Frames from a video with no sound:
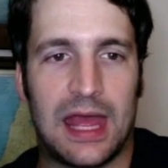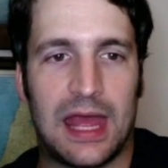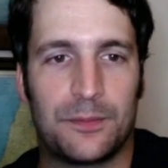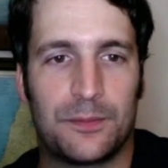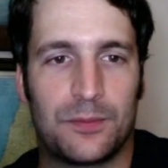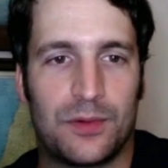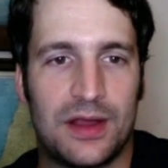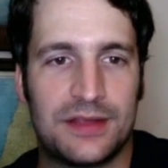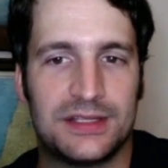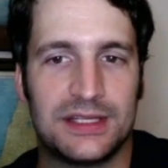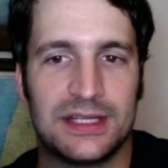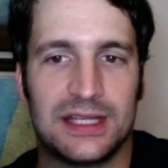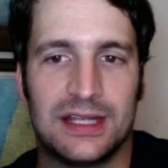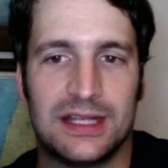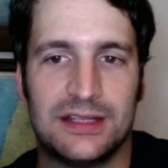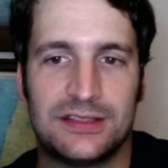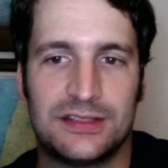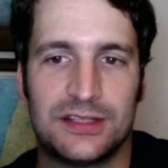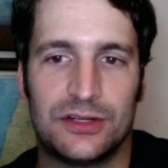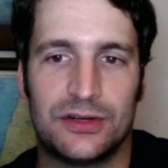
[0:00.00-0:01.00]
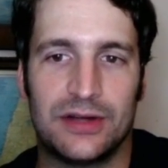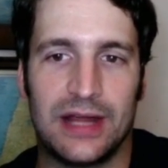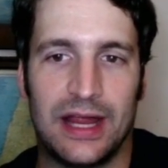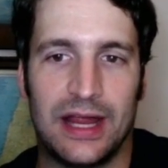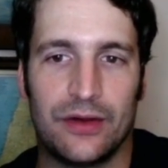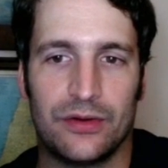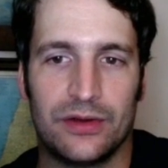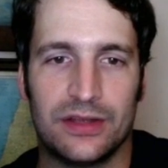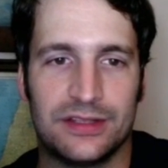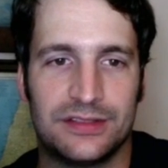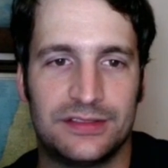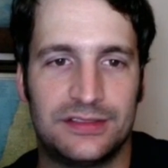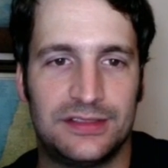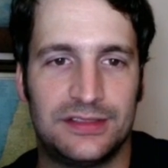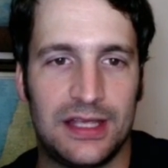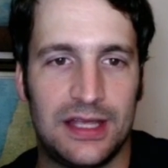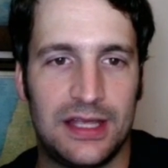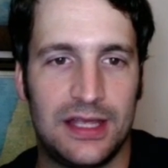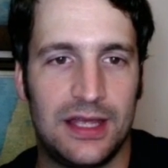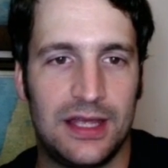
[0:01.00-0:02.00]
at present considered Area
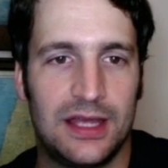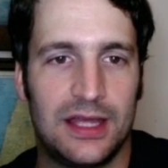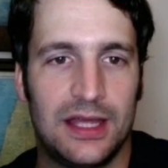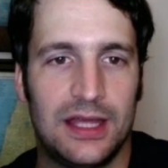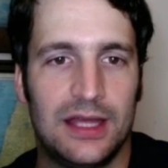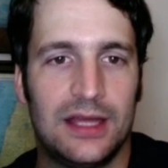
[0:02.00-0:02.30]
C.